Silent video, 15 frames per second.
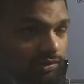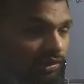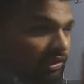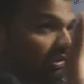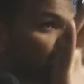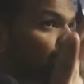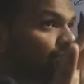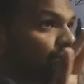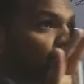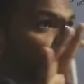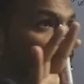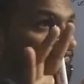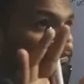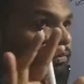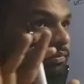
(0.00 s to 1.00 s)
tell you
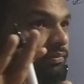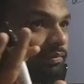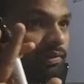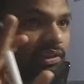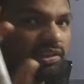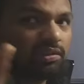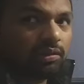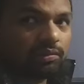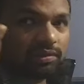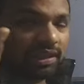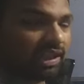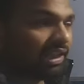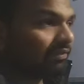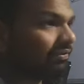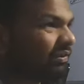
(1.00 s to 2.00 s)
to read out the
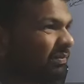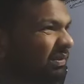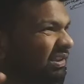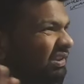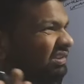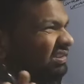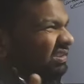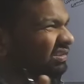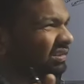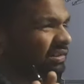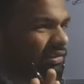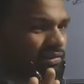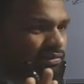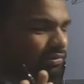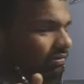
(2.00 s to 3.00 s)
alphabets
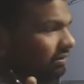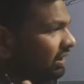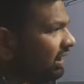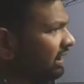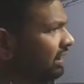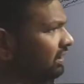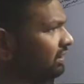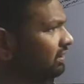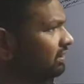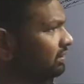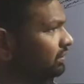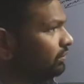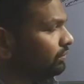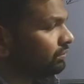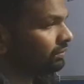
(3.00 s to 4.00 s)
and
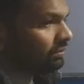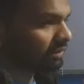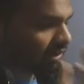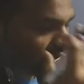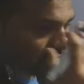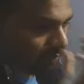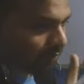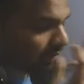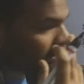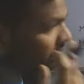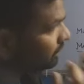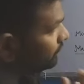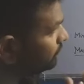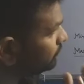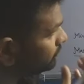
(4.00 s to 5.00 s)
you know they
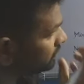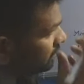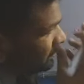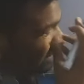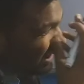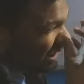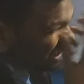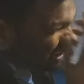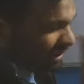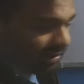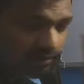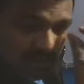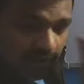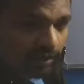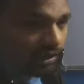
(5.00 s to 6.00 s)
give you some
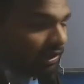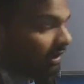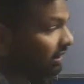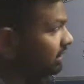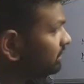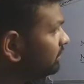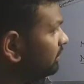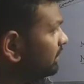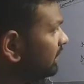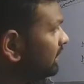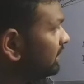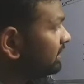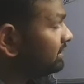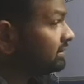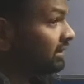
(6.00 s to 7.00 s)
lenses in your
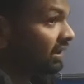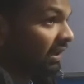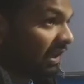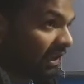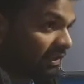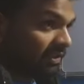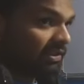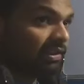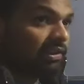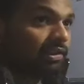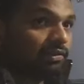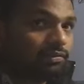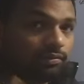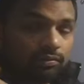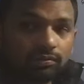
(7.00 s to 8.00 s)
eyes, and
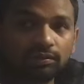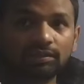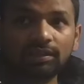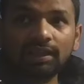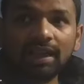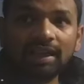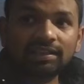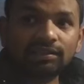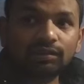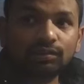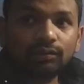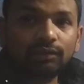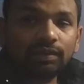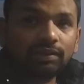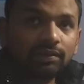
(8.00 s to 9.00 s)
they ask
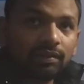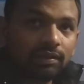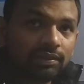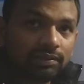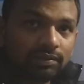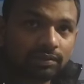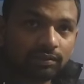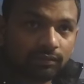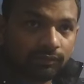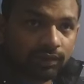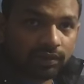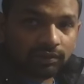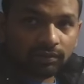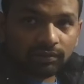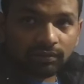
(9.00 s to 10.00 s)
you whether
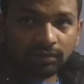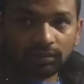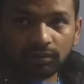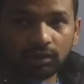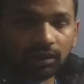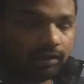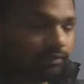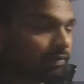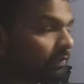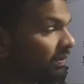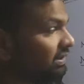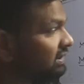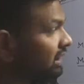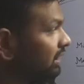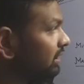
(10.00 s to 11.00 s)
the
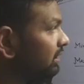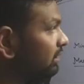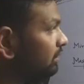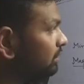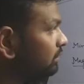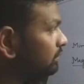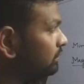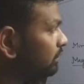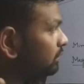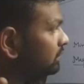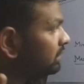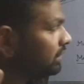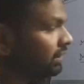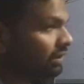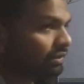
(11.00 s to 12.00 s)
alphabets are clear or not.
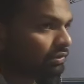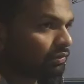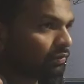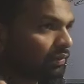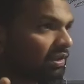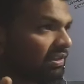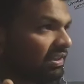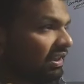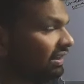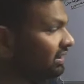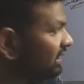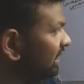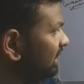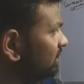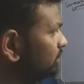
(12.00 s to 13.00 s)
So what they are
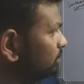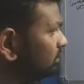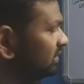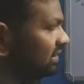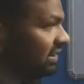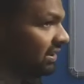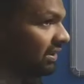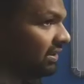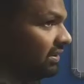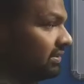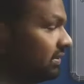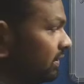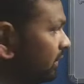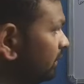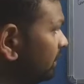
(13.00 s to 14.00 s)
trying to see
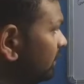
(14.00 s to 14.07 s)
is